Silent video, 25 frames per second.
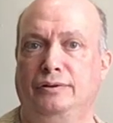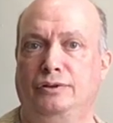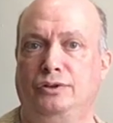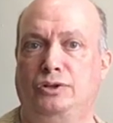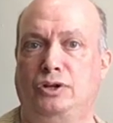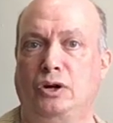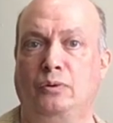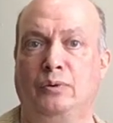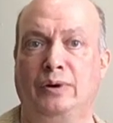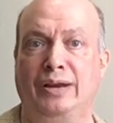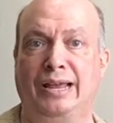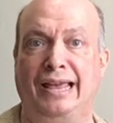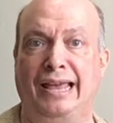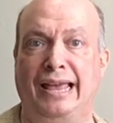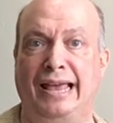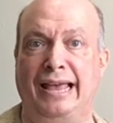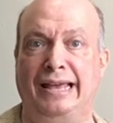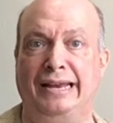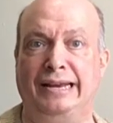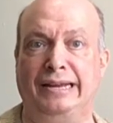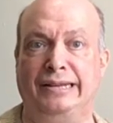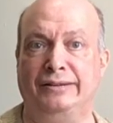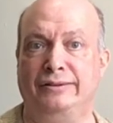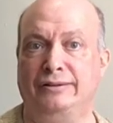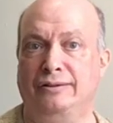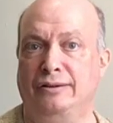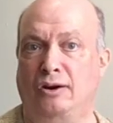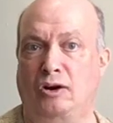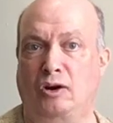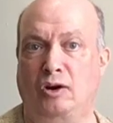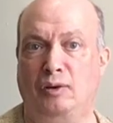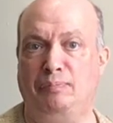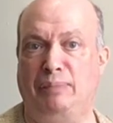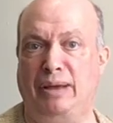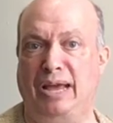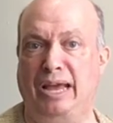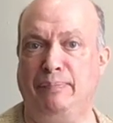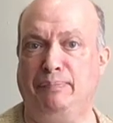Don't edit
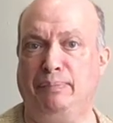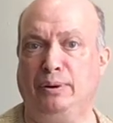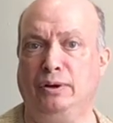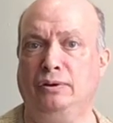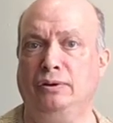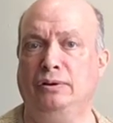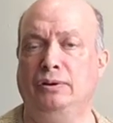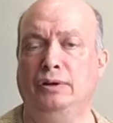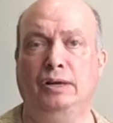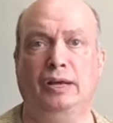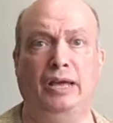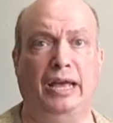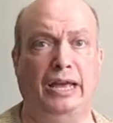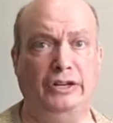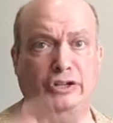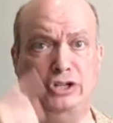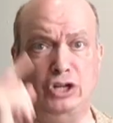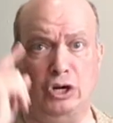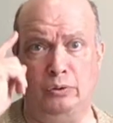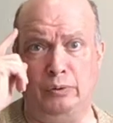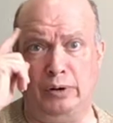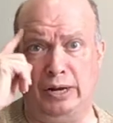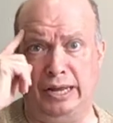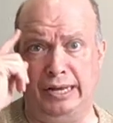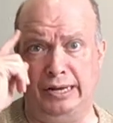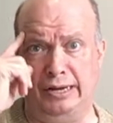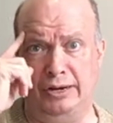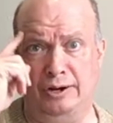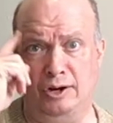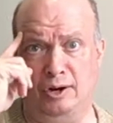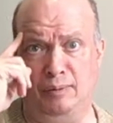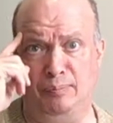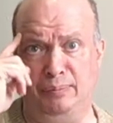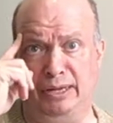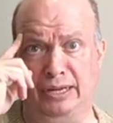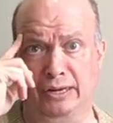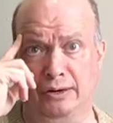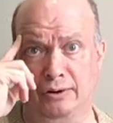on paper and don't edit
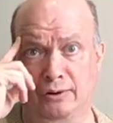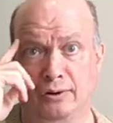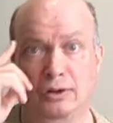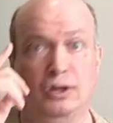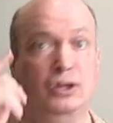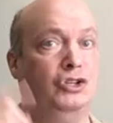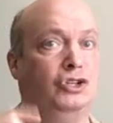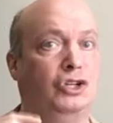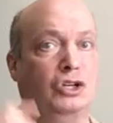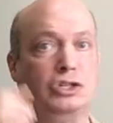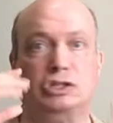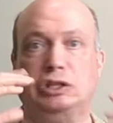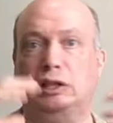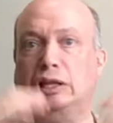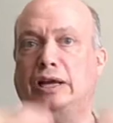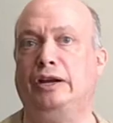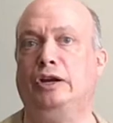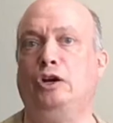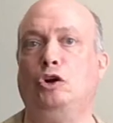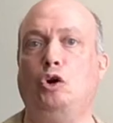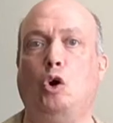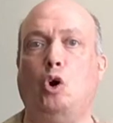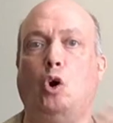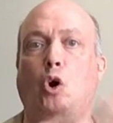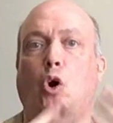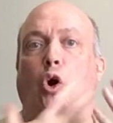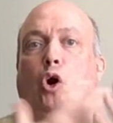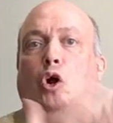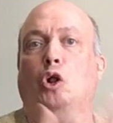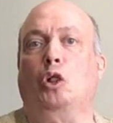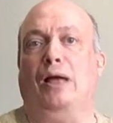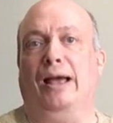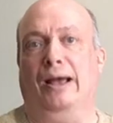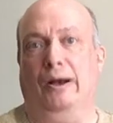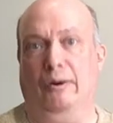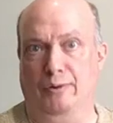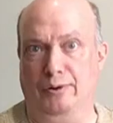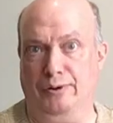up here. Just let it all
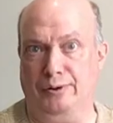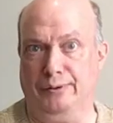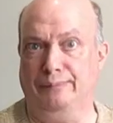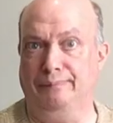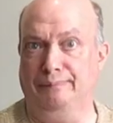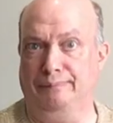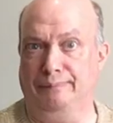out.